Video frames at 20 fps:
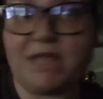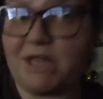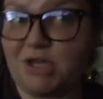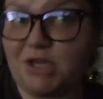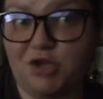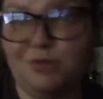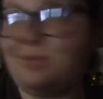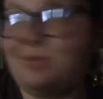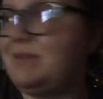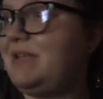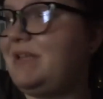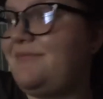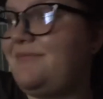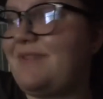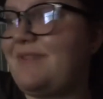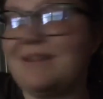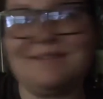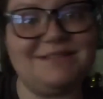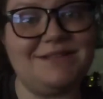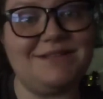Can you
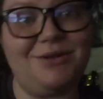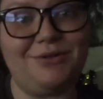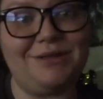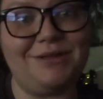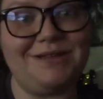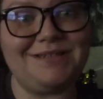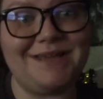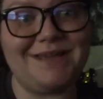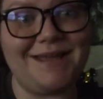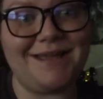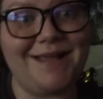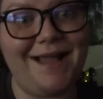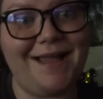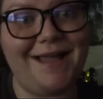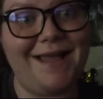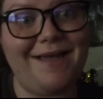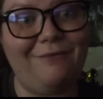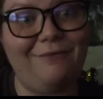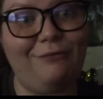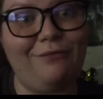believe that's the only take
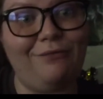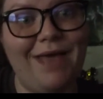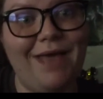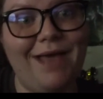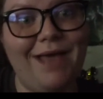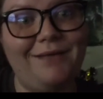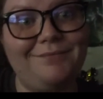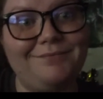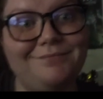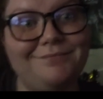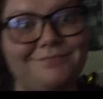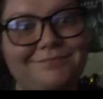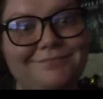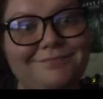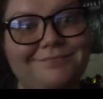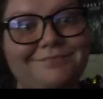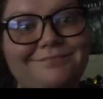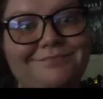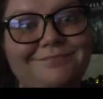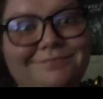I have of that?
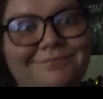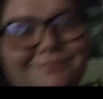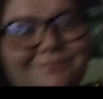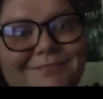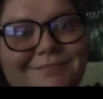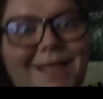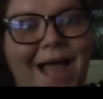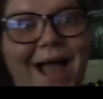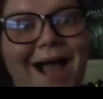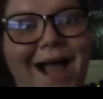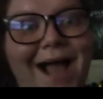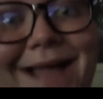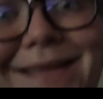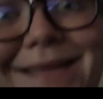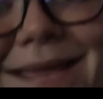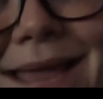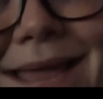I